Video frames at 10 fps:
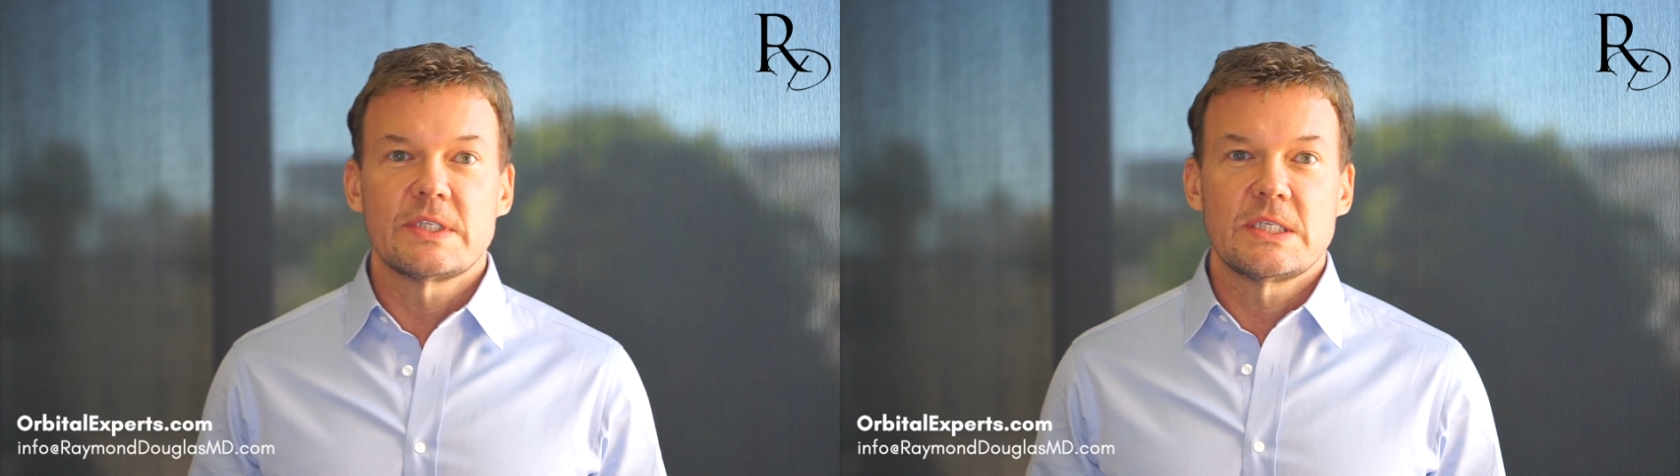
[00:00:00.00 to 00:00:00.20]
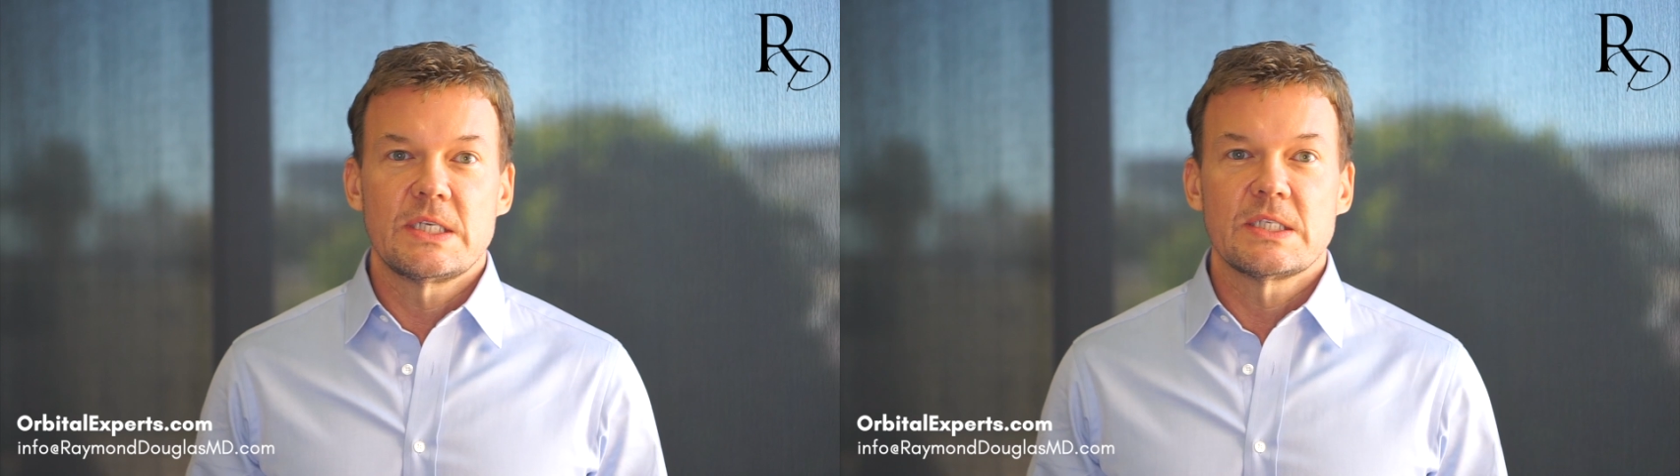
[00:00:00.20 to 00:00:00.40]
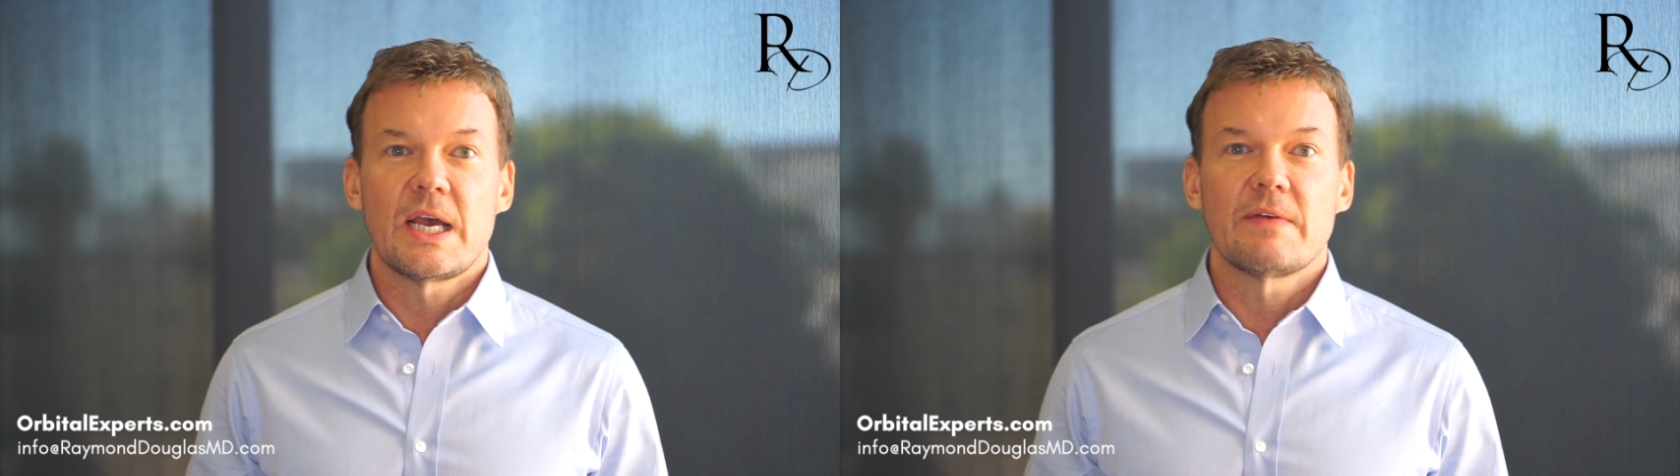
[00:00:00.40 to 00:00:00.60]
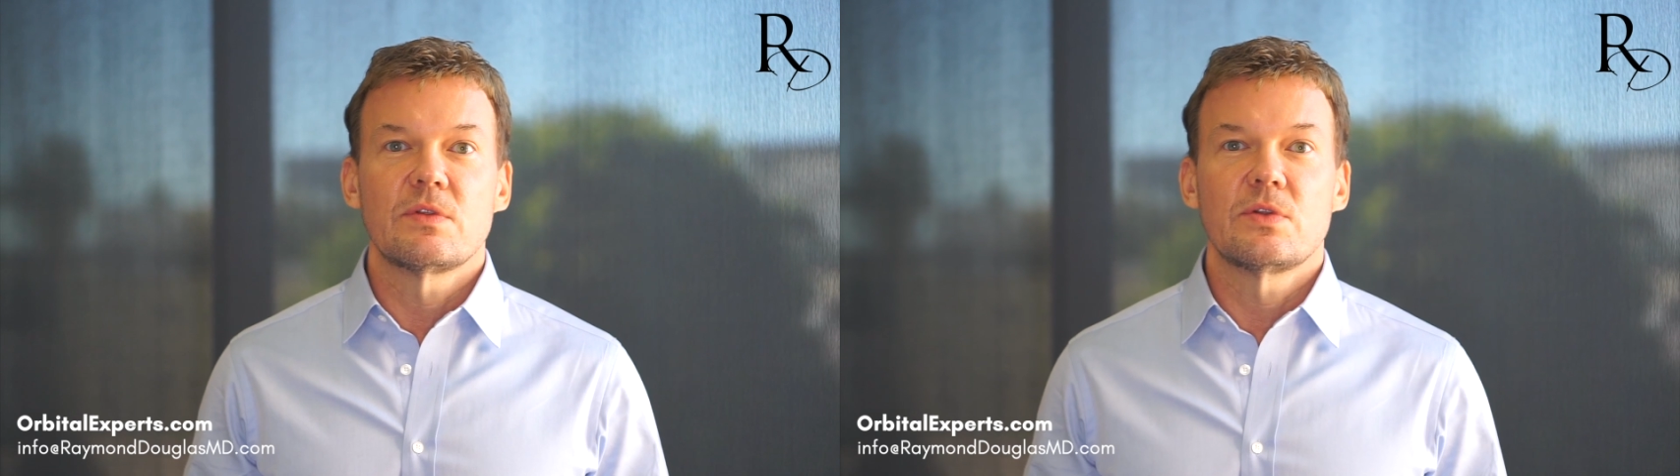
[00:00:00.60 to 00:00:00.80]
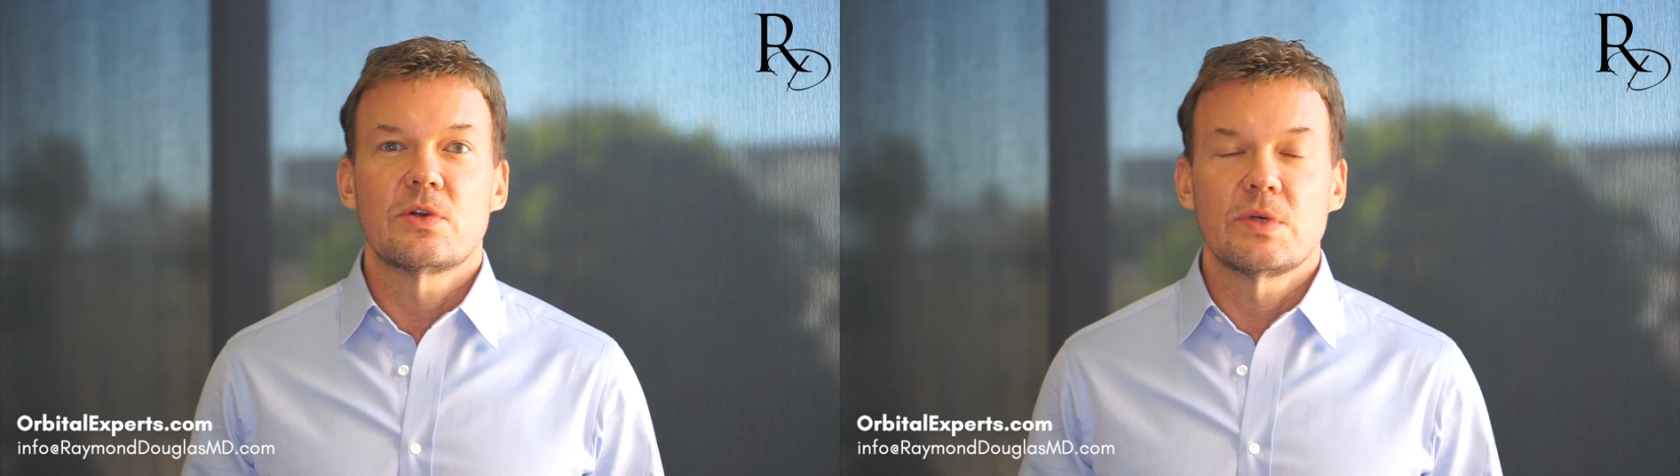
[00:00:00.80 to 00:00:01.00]
disease have
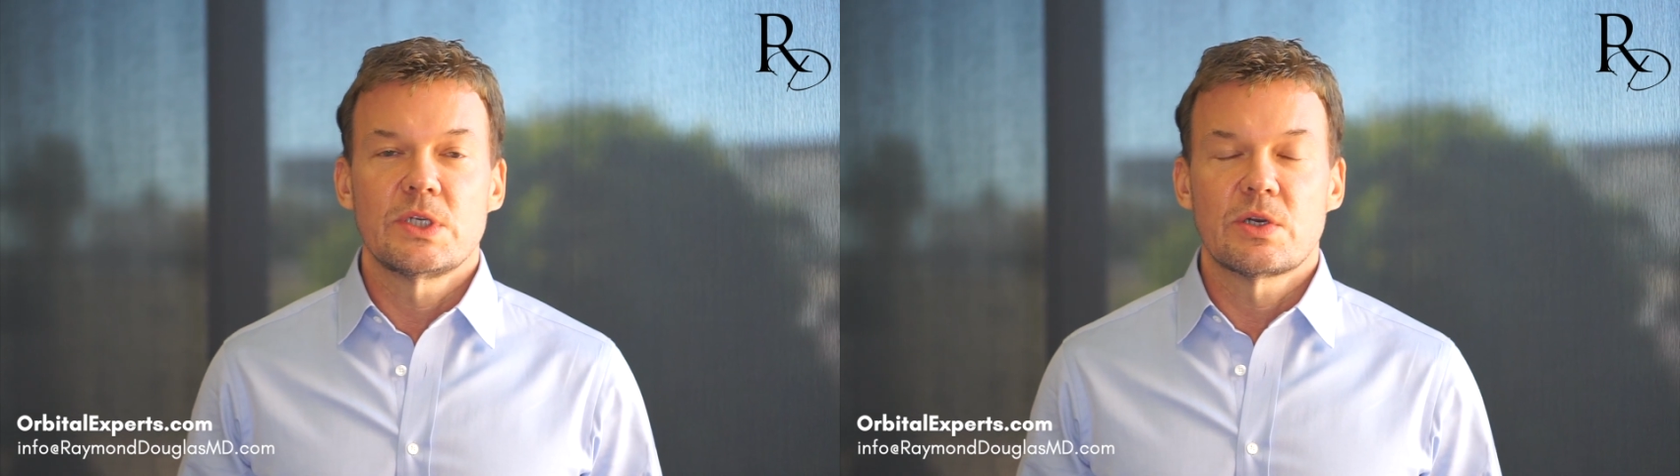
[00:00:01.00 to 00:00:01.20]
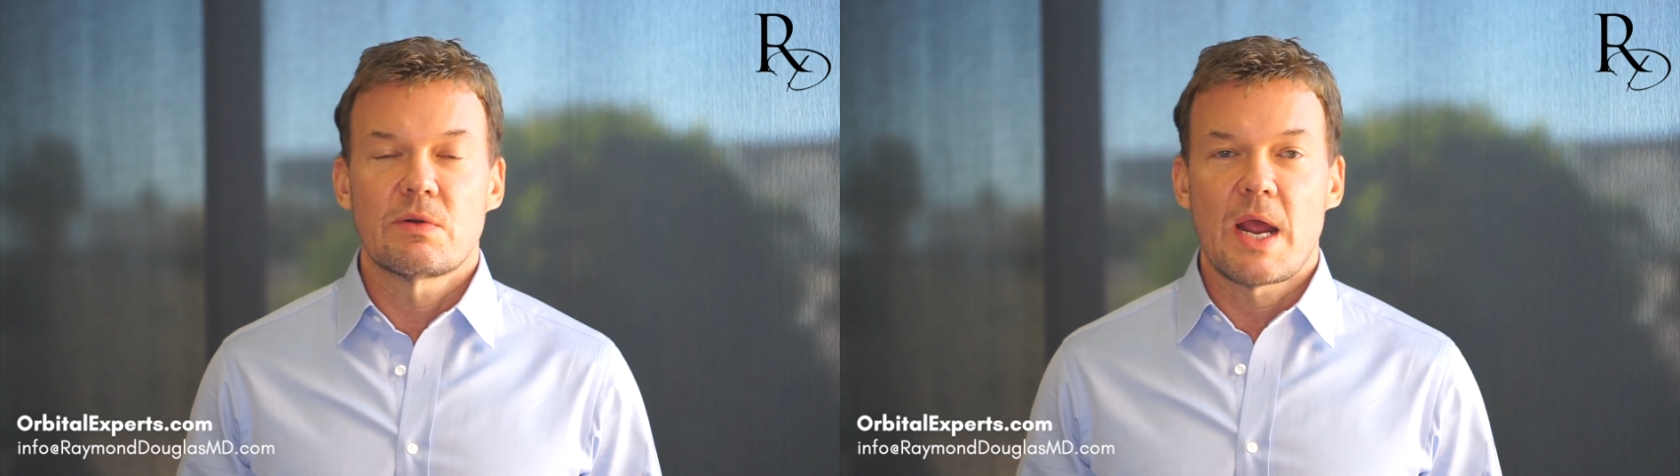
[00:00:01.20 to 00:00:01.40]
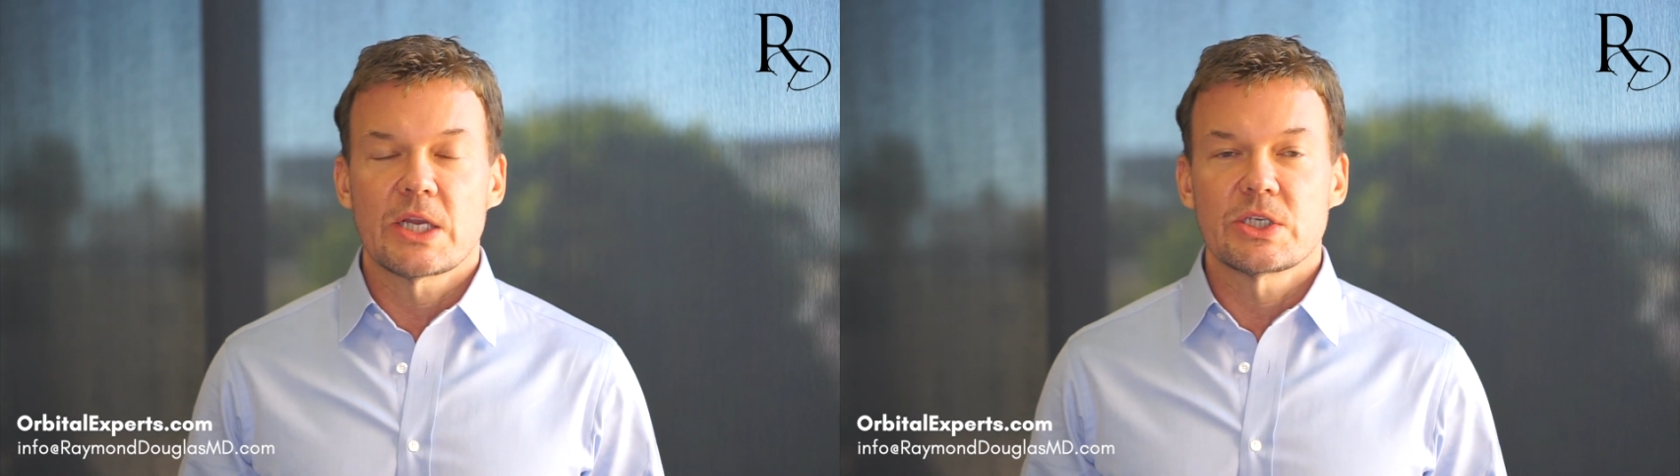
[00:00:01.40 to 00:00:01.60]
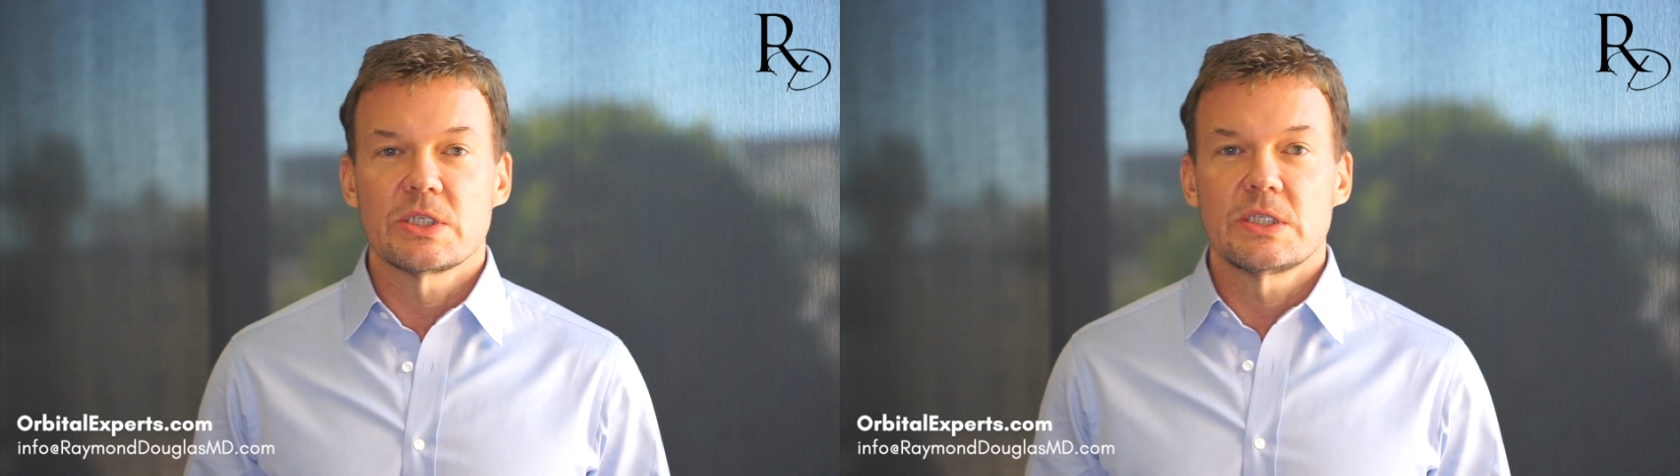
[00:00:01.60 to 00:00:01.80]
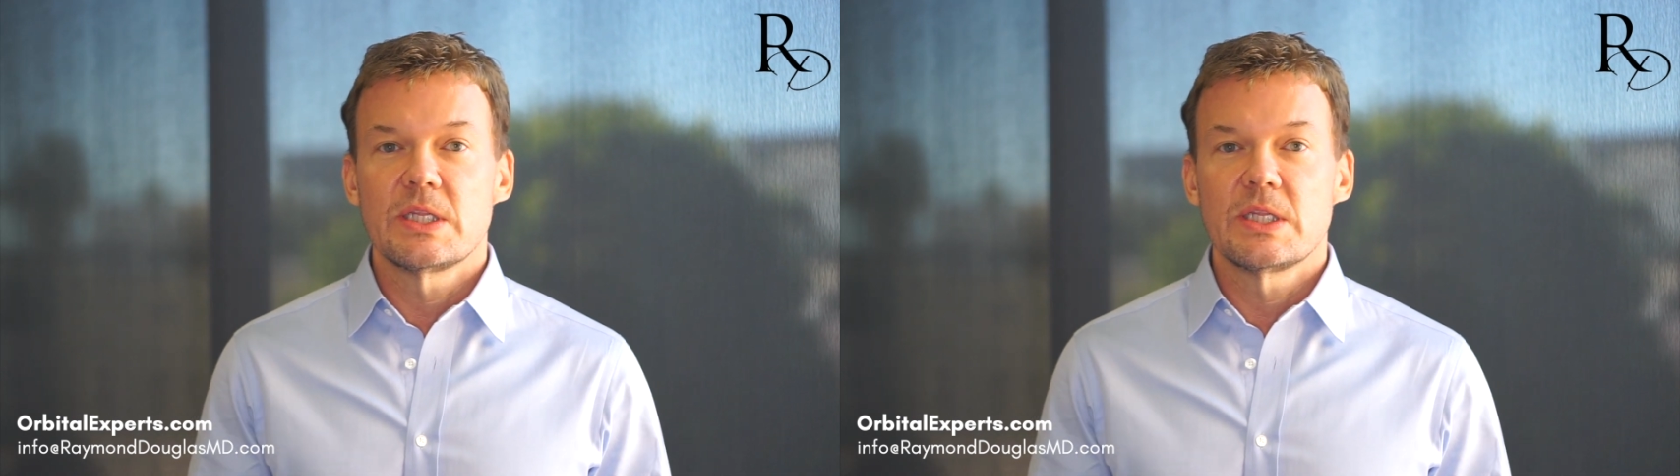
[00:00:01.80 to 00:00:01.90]
little interaction,